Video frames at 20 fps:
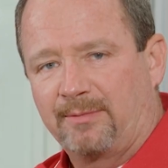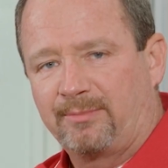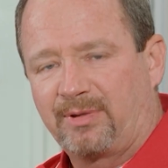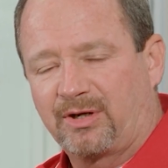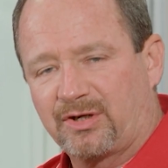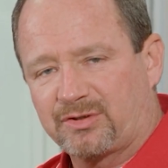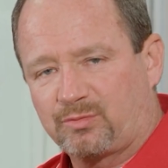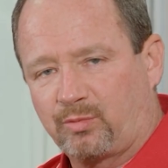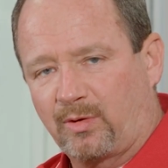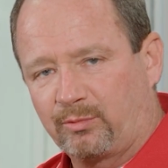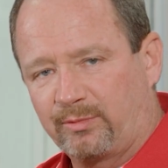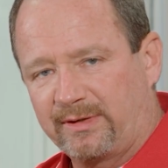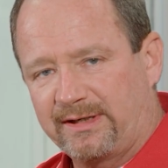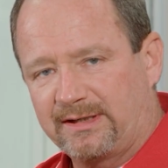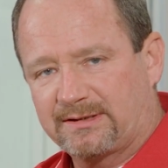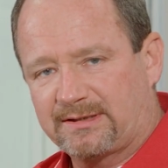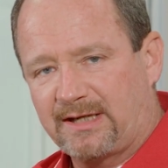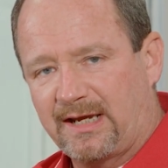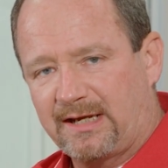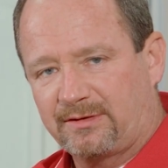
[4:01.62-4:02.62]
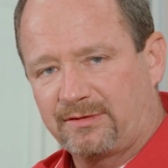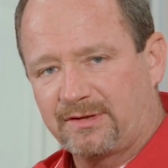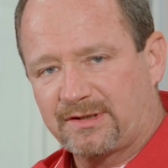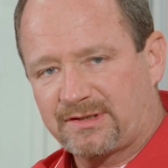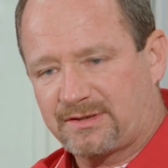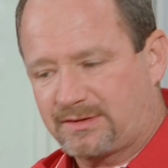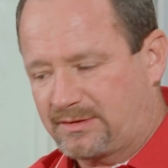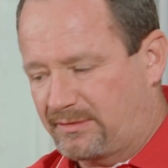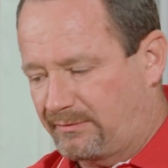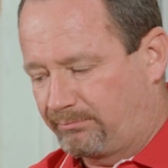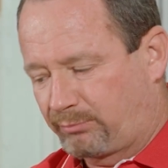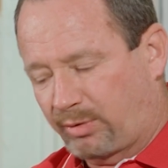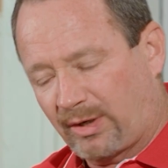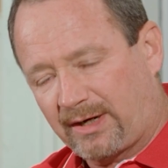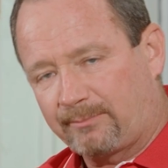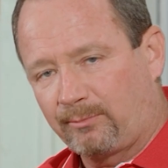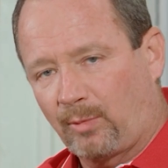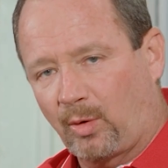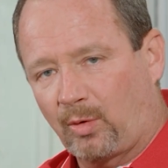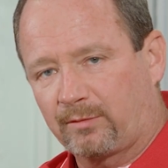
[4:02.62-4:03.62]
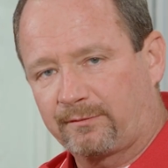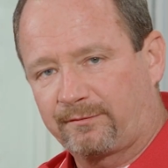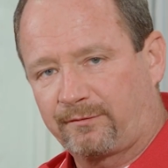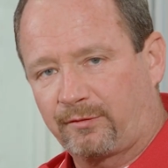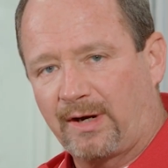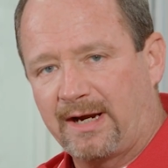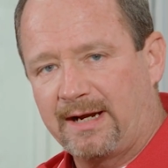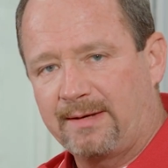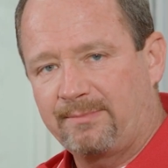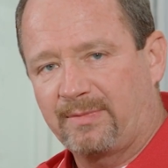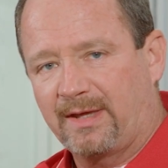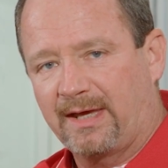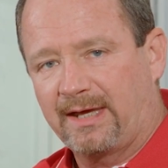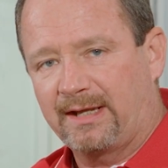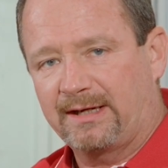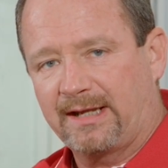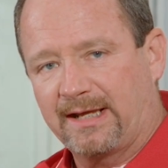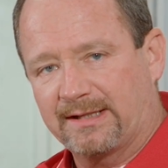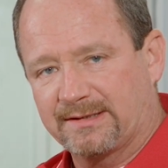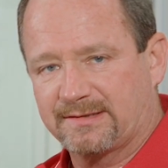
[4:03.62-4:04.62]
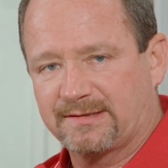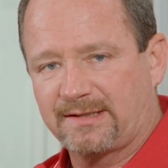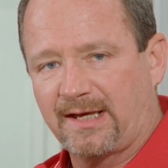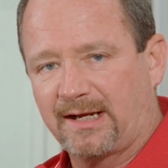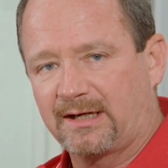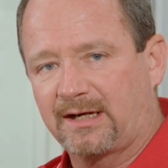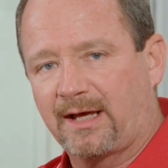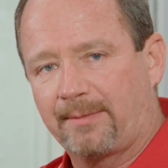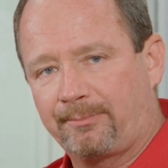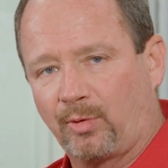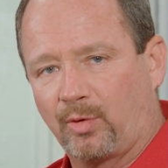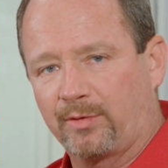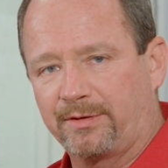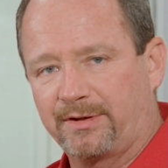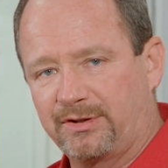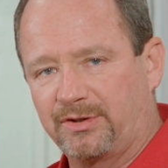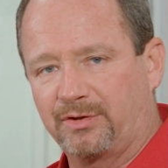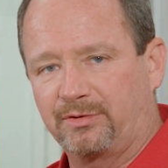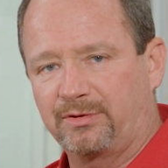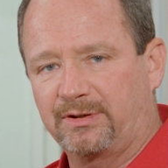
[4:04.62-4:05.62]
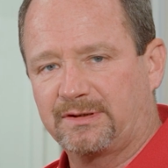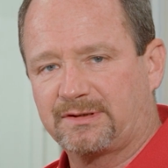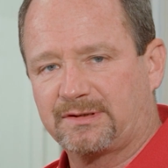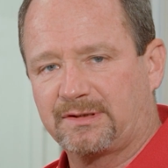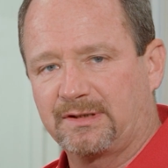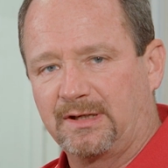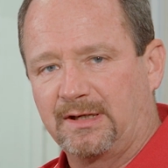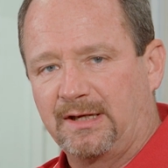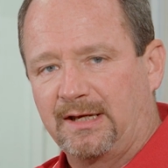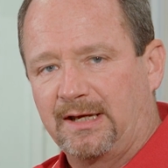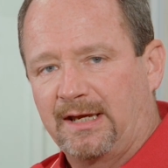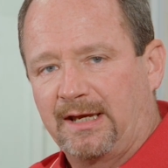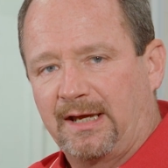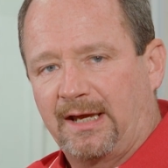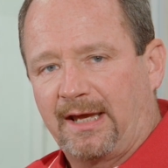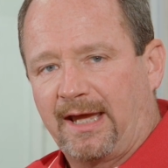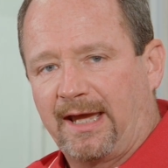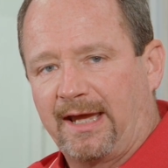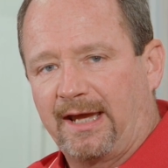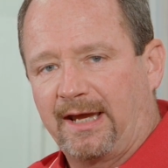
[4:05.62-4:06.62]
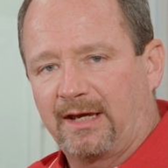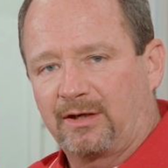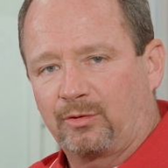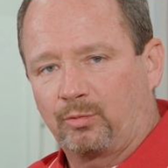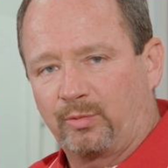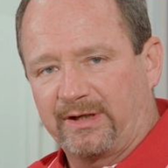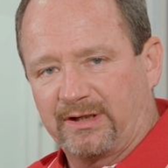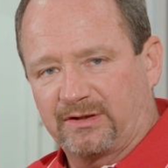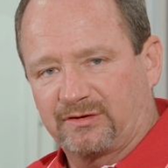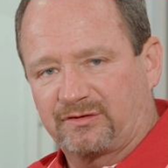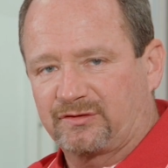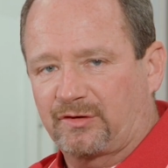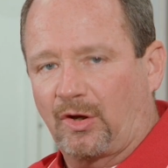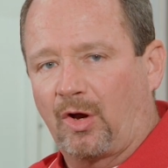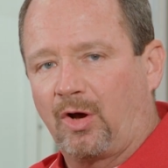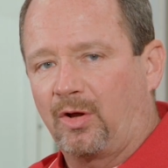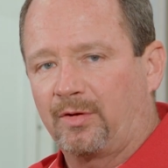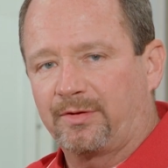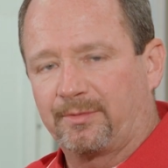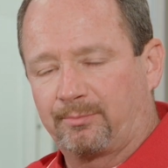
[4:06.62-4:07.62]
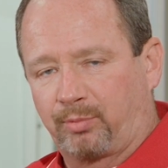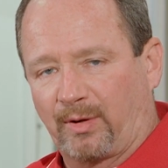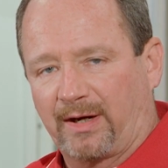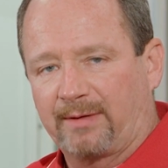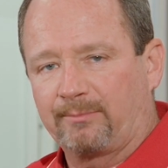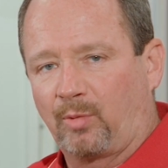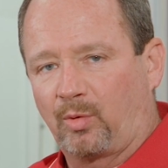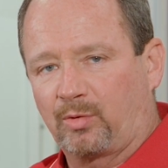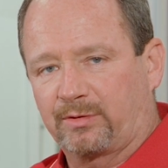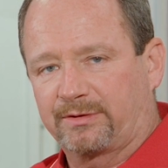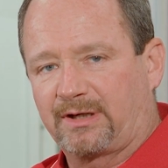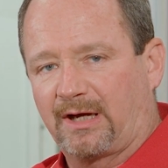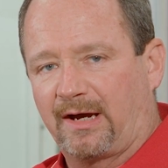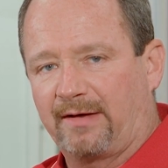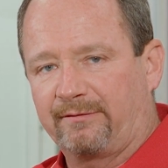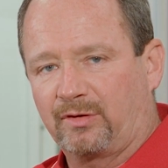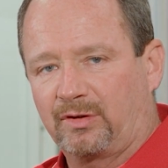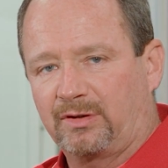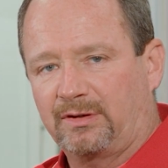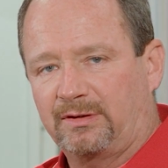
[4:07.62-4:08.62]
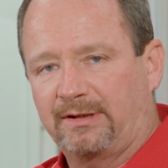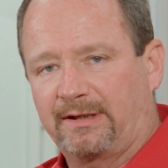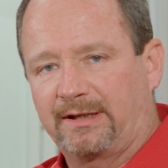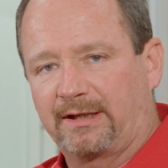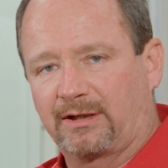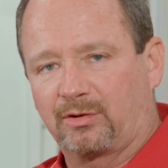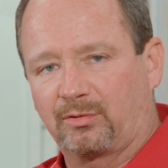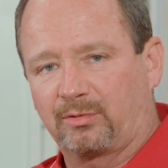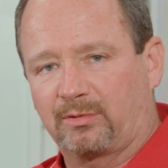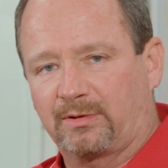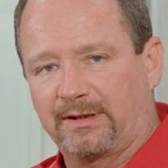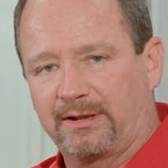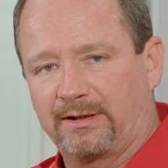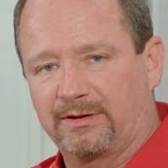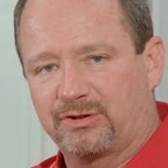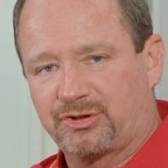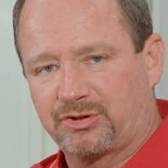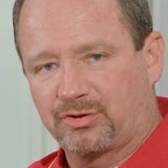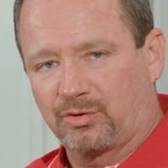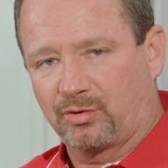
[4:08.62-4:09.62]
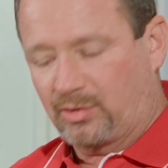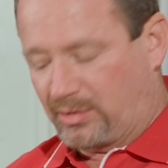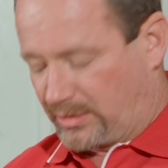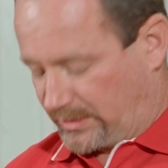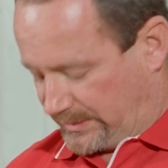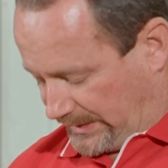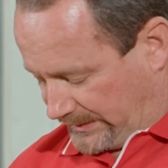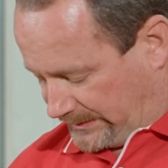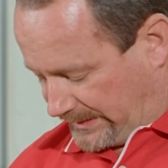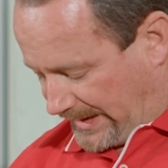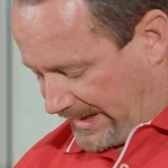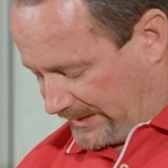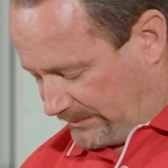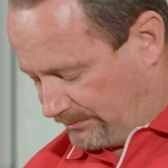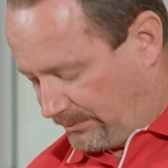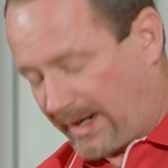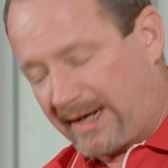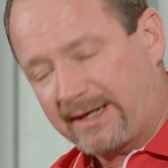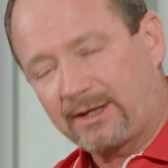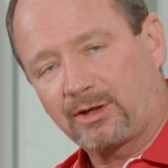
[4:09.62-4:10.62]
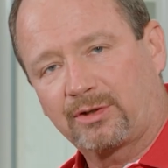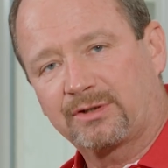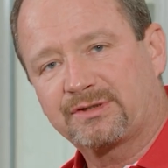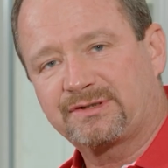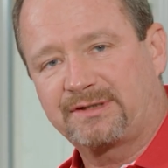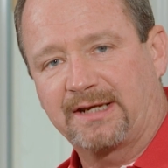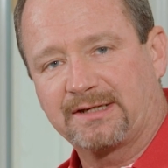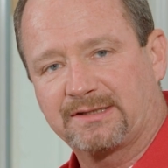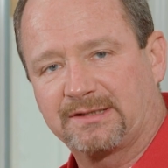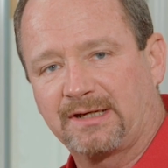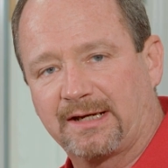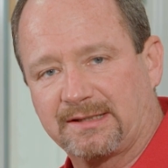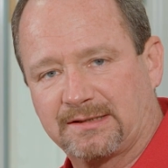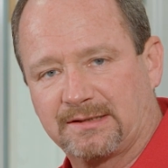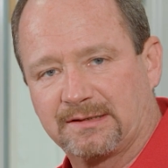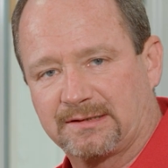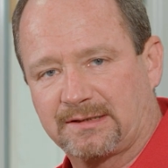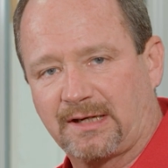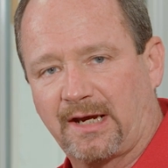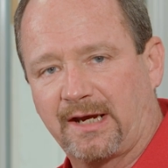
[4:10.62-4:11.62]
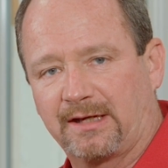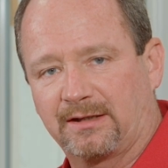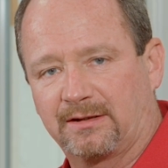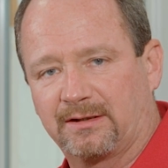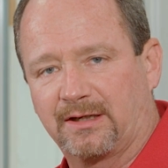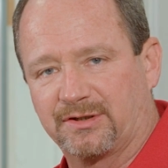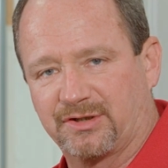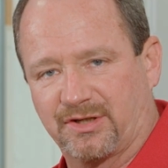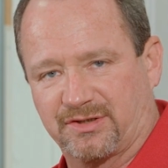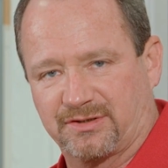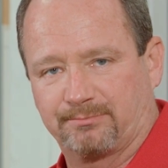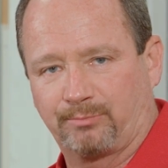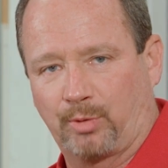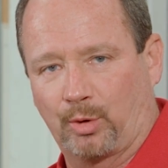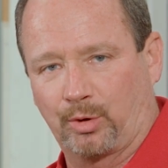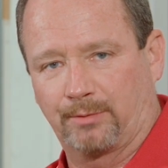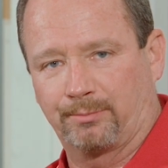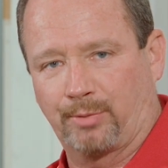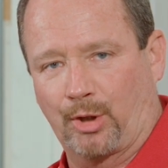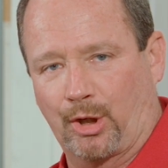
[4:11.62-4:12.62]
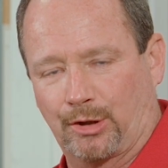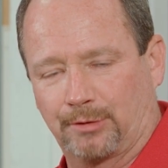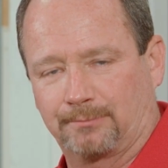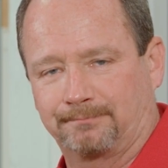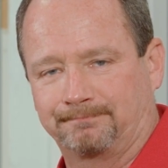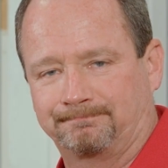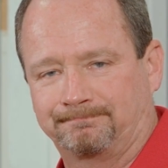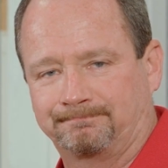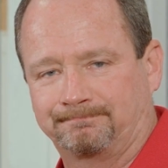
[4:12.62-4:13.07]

because when we take this brick mold frame then and set it up on the unit and we install the brick mold cover, it'll ensure that that miter stays nice and tight and doesn't pull apart.